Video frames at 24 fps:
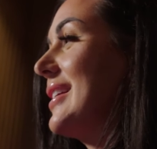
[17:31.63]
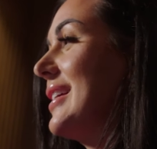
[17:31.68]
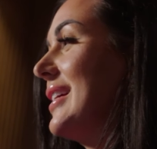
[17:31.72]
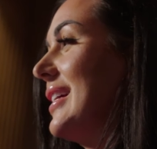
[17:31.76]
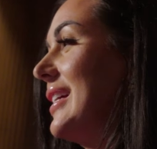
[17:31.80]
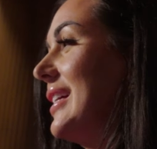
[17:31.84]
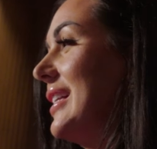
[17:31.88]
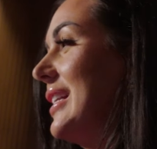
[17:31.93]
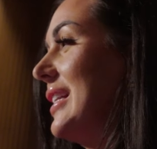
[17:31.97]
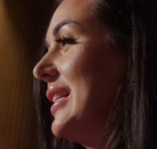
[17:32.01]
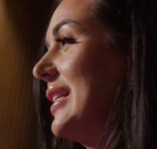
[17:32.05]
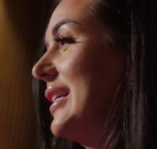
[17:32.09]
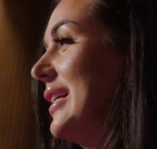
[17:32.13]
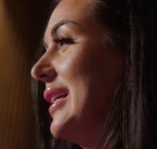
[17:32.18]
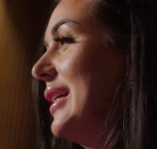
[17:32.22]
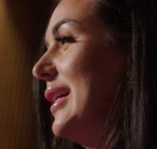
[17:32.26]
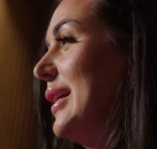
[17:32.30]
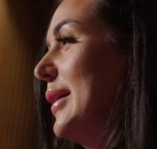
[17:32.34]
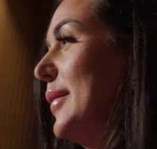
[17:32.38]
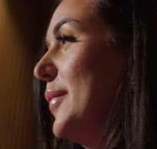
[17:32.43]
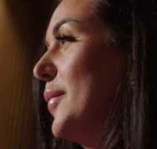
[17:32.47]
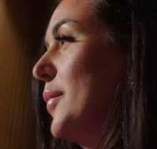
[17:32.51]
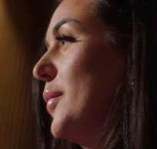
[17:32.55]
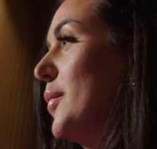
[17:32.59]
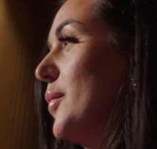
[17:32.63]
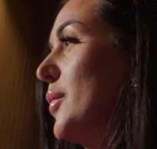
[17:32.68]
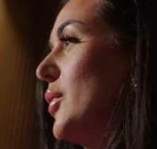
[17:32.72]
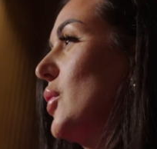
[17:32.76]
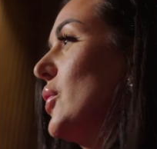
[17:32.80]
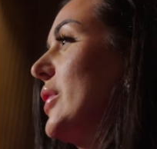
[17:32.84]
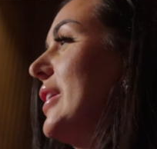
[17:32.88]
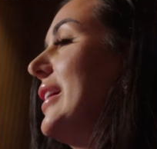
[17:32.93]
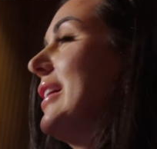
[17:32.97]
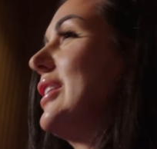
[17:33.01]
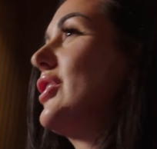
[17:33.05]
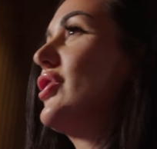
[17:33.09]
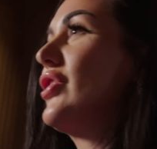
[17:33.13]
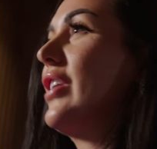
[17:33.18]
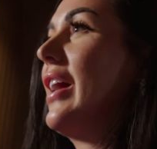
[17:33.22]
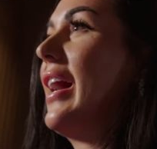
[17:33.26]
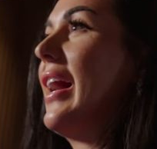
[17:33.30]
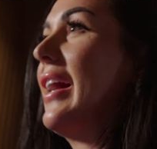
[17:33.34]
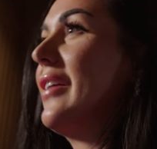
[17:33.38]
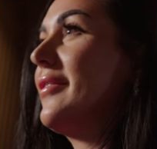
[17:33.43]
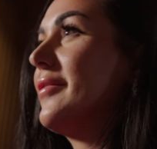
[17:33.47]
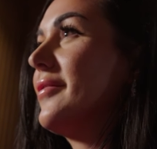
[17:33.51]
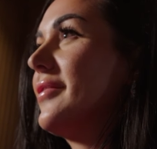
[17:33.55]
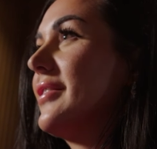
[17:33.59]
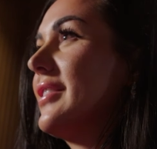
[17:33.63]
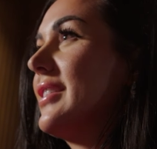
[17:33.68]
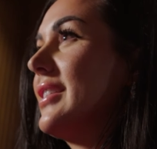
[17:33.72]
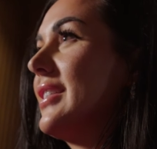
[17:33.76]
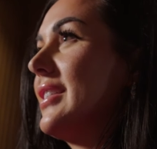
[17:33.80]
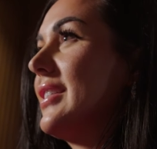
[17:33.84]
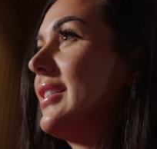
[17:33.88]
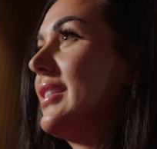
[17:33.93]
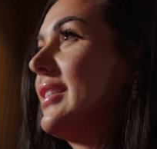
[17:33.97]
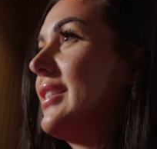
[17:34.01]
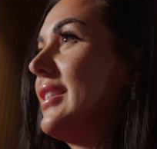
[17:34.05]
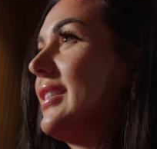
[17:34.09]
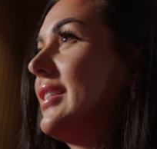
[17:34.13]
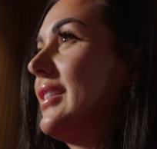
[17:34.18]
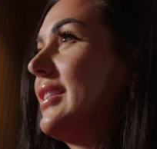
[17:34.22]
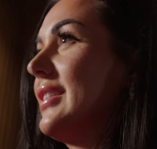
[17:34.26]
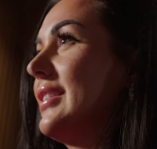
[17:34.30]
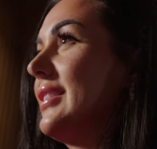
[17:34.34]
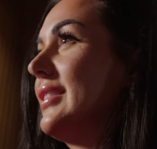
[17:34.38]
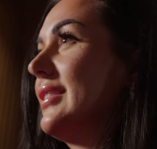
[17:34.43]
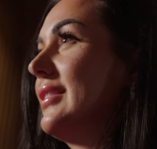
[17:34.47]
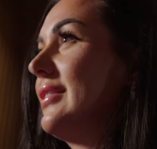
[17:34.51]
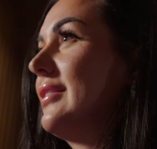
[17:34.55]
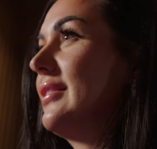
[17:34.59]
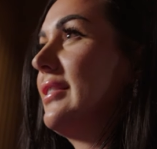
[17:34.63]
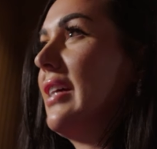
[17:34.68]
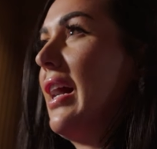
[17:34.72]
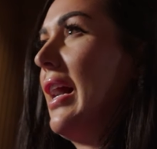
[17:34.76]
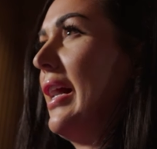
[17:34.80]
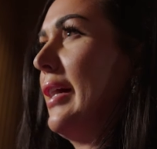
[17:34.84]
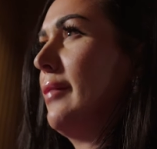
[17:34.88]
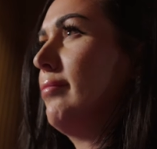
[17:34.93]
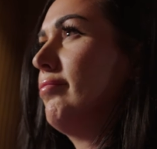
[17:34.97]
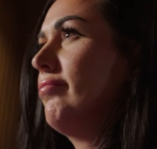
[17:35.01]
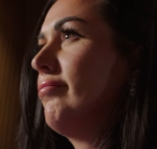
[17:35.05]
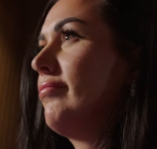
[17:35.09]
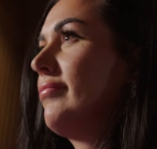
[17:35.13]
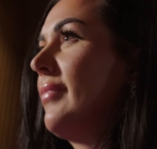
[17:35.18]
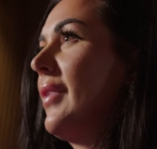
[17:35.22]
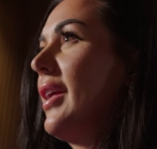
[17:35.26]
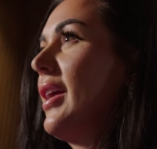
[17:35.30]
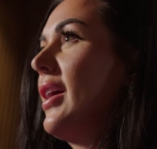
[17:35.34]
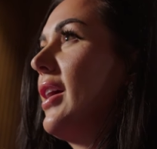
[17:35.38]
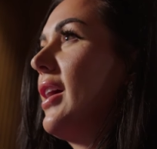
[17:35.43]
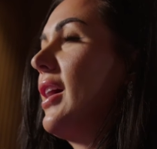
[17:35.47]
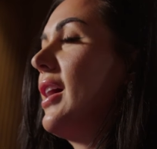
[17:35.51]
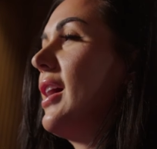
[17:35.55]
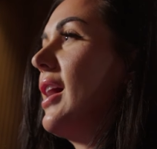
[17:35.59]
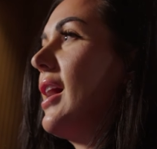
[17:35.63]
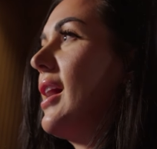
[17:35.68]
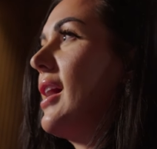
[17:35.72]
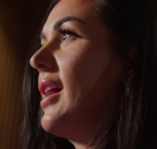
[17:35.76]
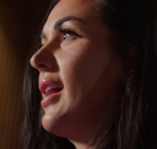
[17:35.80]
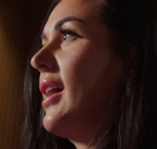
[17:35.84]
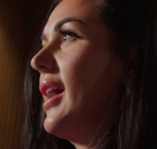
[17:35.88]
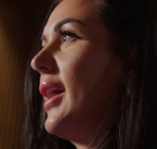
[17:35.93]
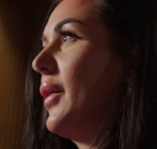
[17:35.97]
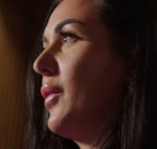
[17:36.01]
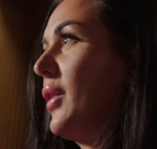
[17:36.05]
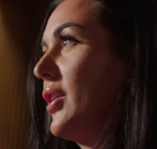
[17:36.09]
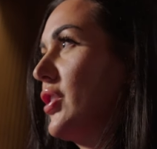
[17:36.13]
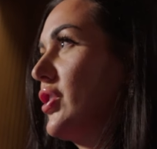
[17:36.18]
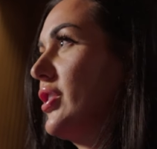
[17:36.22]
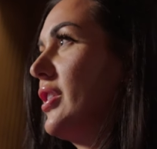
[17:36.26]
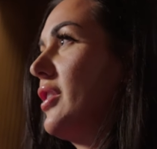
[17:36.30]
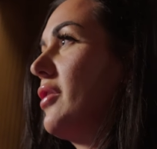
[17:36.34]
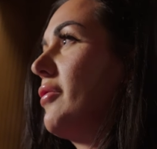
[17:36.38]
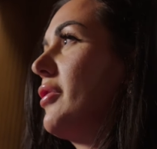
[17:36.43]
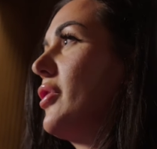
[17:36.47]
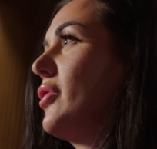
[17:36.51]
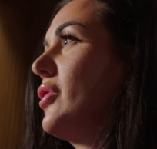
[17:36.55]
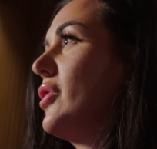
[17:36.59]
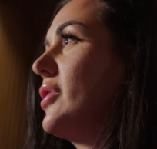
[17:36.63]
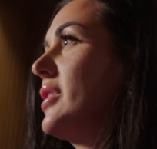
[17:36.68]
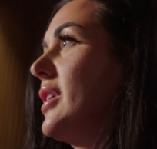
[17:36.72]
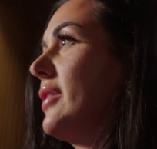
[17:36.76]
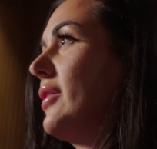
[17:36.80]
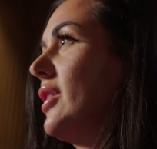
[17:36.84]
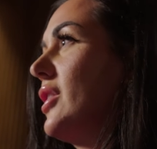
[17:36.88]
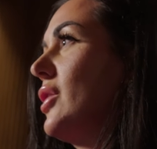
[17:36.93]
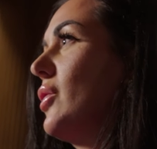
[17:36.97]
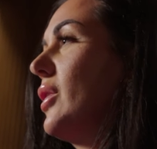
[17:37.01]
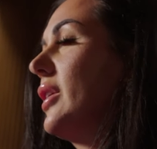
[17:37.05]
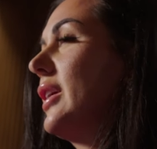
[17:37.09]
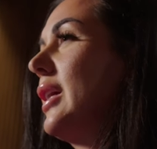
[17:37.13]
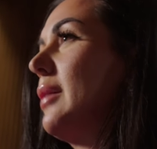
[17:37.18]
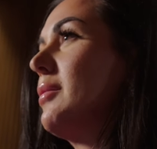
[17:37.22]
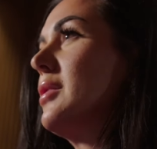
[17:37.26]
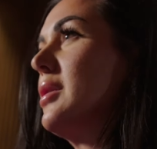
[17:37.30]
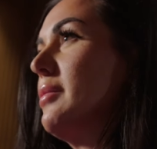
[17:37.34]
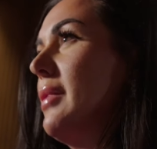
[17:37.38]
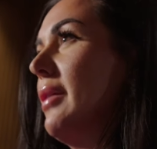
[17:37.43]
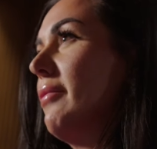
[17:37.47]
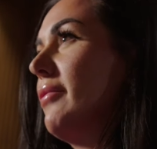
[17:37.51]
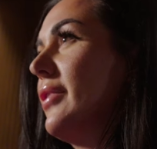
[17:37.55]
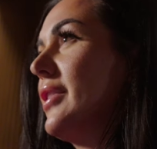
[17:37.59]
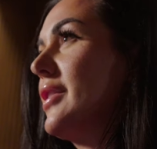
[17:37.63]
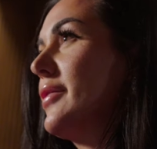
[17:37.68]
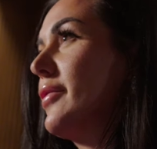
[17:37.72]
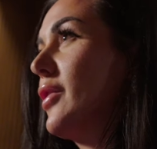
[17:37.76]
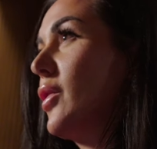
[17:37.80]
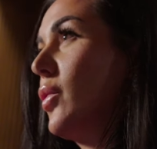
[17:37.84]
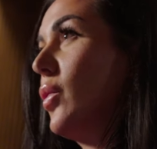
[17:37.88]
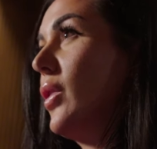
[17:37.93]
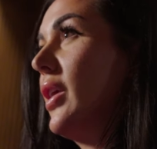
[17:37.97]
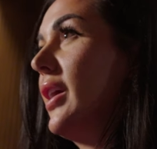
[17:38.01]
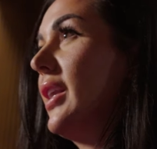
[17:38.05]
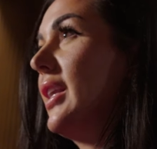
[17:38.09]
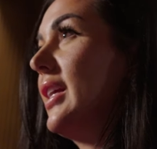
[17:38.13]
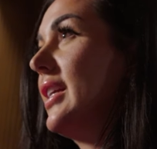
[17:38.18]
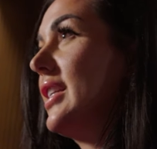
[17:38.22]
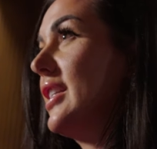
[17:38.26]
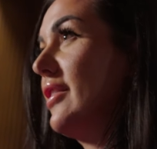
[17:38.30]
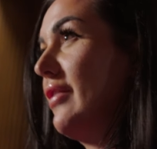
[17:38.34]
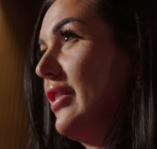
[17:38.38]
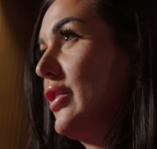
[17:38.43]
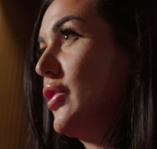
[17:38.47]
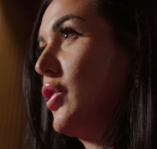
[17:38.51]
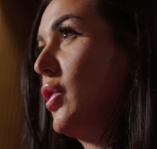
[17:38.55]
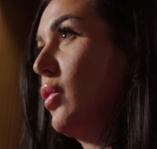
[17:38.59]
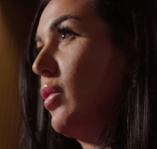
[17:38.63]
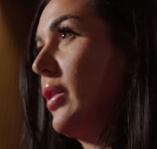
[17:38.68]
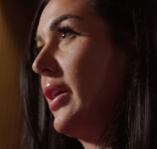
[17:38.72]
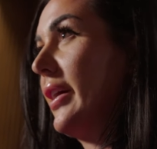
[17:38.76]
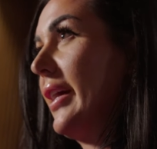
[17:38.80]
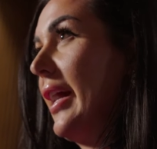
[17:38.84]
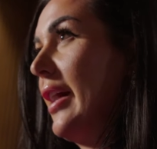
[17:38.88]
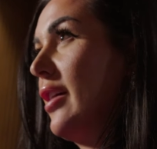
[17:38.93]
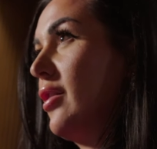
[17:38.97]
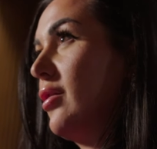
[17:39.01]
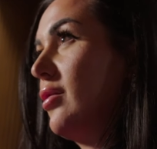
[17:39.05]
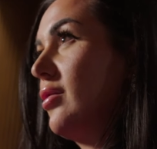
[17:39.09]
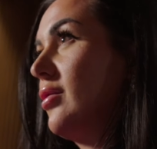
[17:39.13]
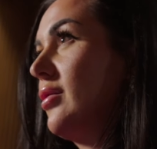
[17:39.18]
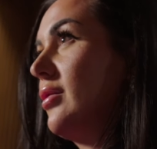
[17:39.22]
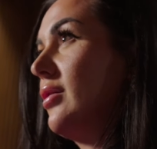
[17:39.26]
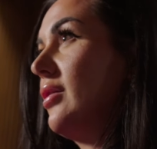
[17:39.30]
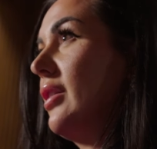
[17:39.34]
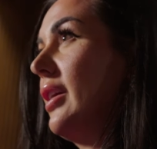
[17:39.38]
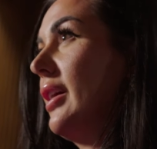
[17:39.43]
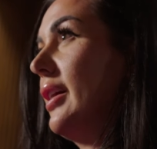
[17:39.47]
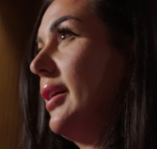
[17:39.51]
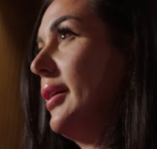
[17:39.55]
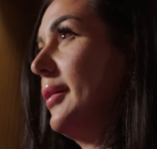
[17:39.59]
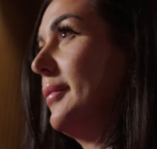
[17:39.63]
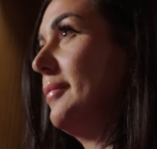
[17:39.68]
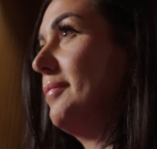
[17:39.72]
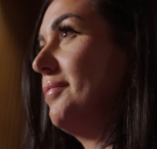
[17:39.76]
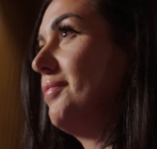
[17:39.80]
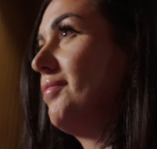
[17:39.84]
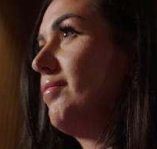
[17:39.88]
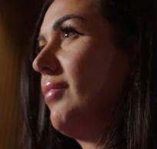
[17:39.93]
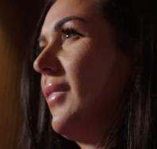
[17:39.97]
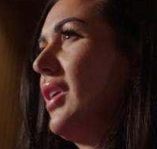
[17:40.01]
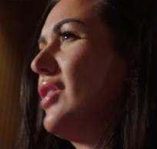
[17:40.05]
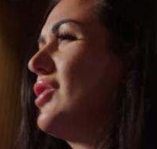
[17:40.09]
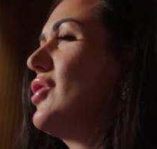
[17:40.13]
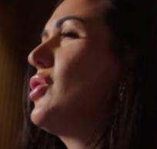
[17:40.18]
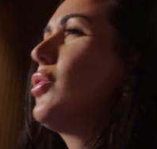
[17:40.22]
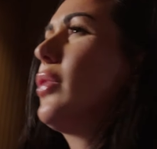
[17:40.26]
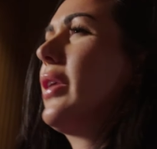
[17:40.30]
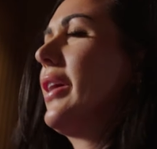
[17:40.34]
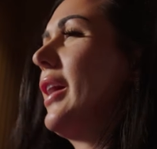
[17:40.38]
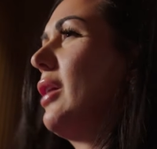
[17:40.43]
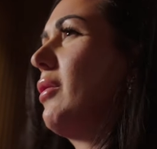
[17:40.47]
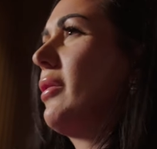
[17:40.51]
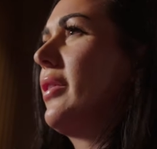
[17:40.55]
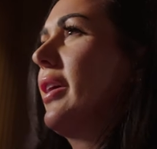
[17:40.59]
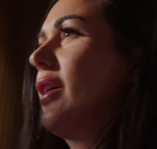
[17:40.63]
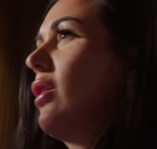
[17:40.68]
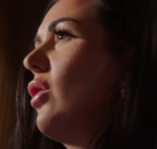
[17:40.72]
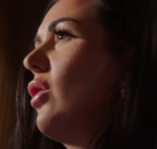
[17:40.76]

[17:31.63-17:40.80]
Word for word: in the pre draft time, uh, I watched an interview and you said that you had come to Memphis for one individual workout because um, you work out with like a